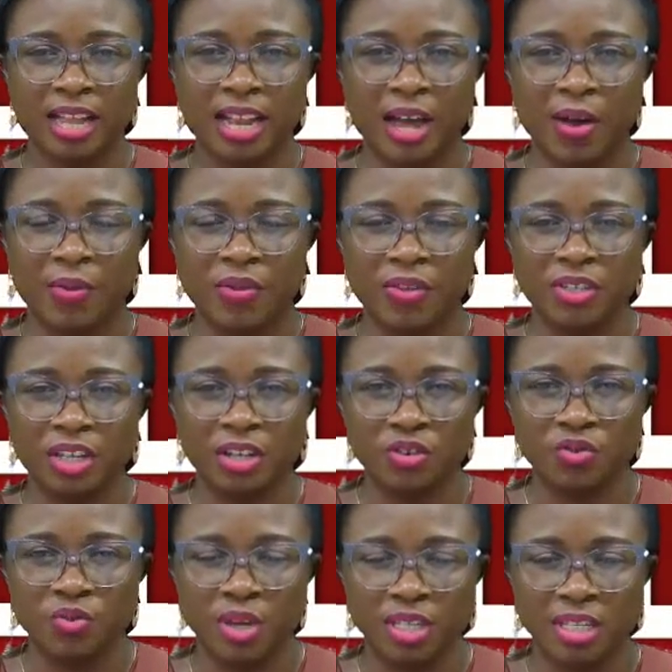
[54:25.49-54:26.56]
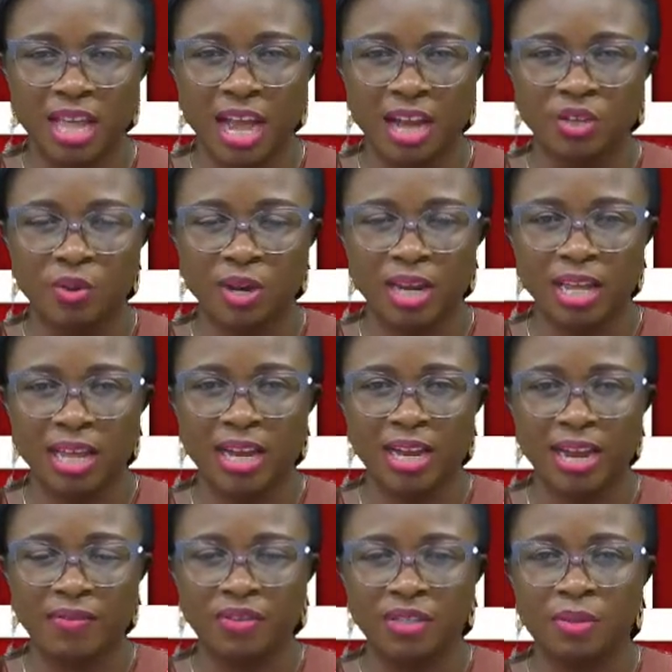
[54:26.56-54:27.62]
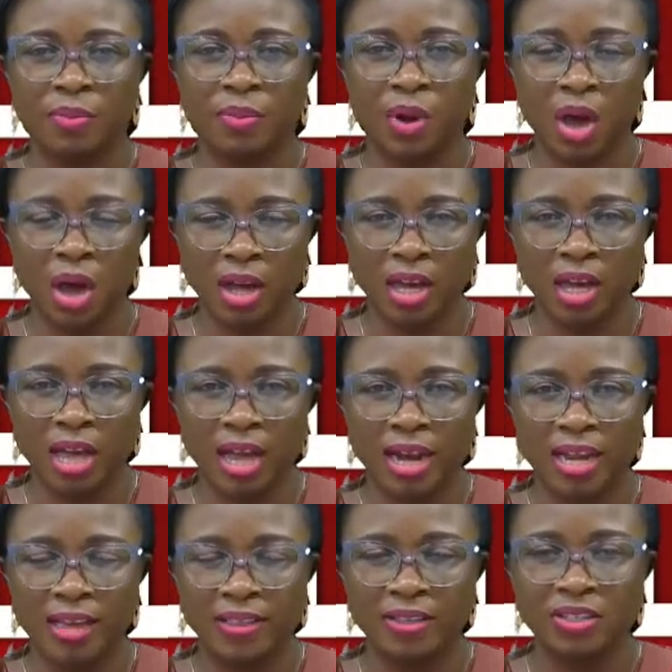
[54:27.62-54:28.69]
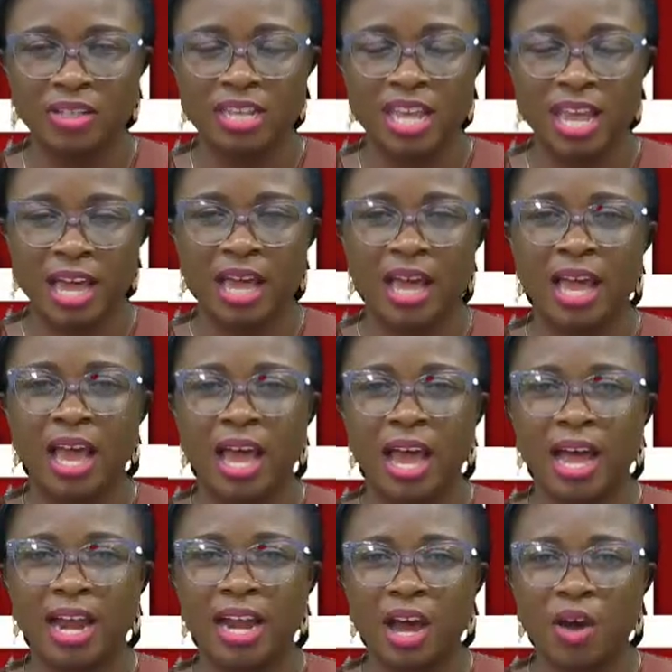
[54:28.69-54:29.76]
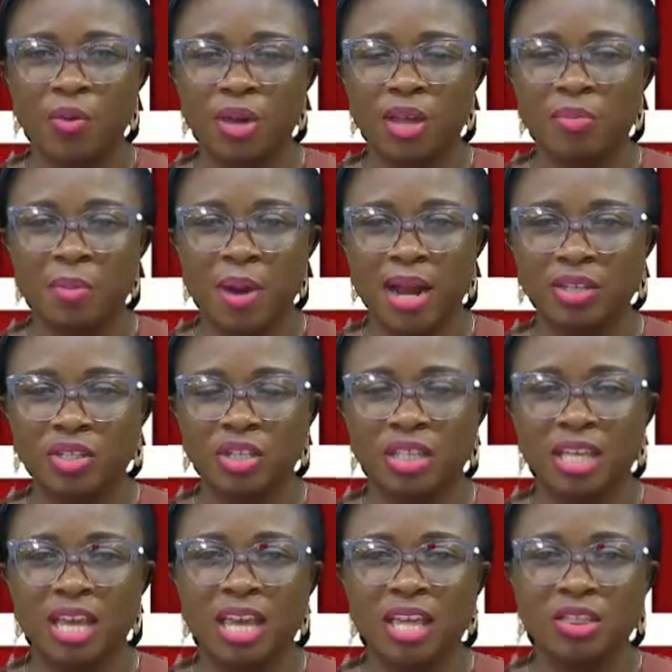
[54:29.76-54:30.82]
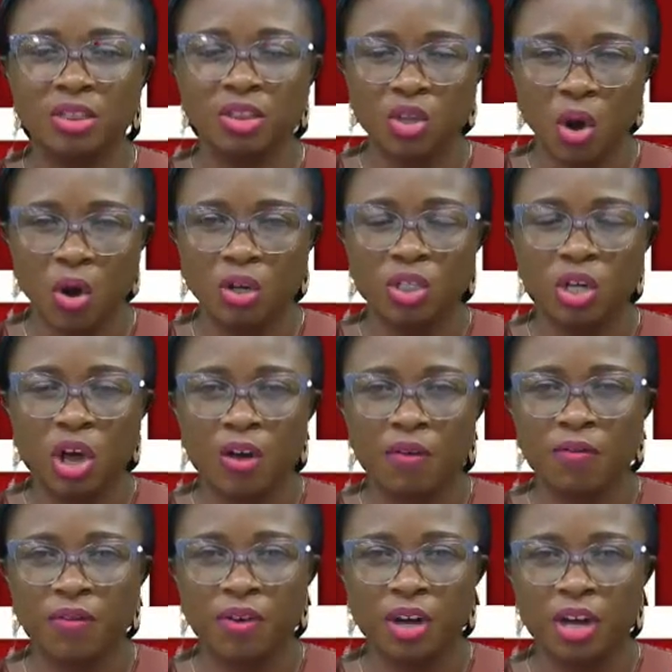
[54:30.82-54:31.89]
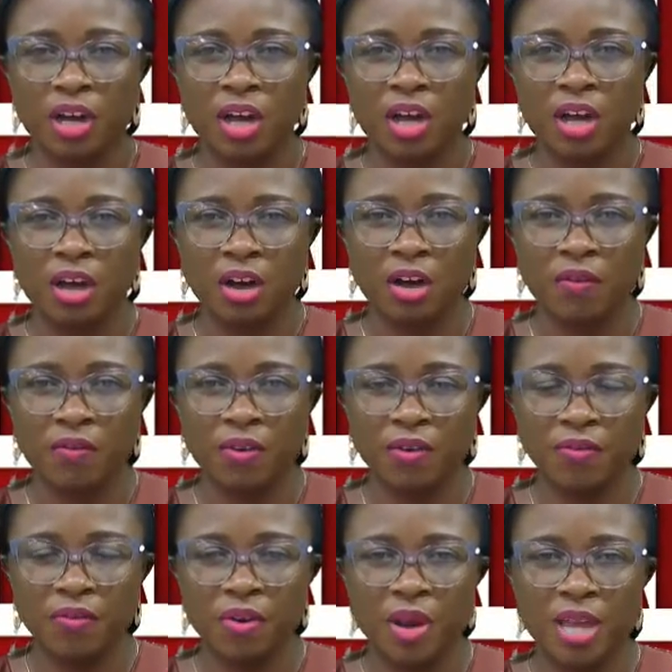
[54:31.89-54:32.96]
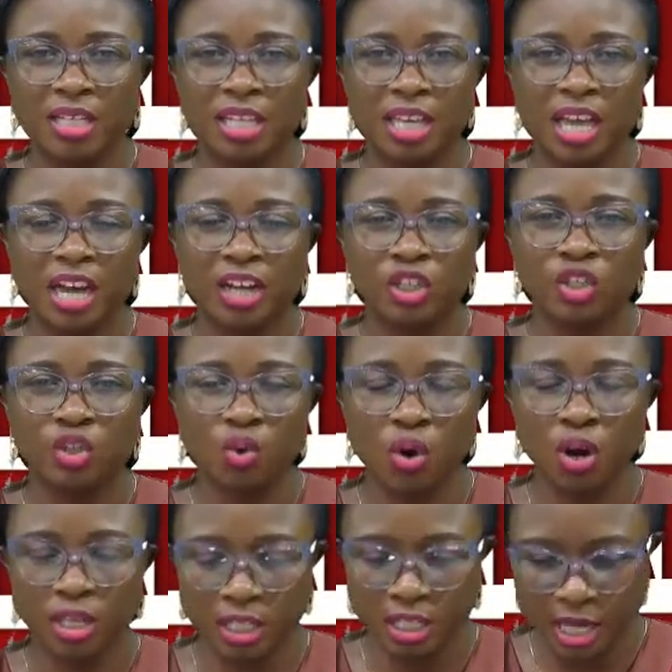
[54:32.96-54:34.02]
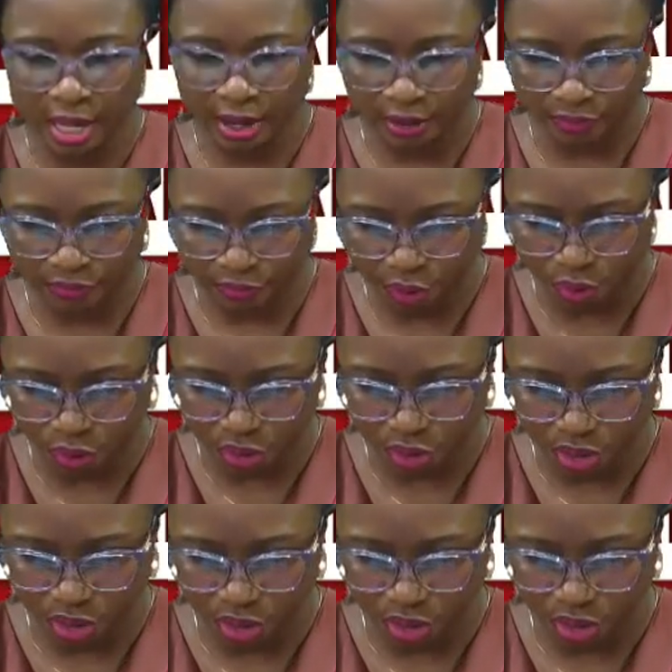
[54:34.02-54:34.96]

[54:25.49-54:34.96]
Now, these countries, they actually left the bloc earlier this year, and now in March they talked of creating a joint force,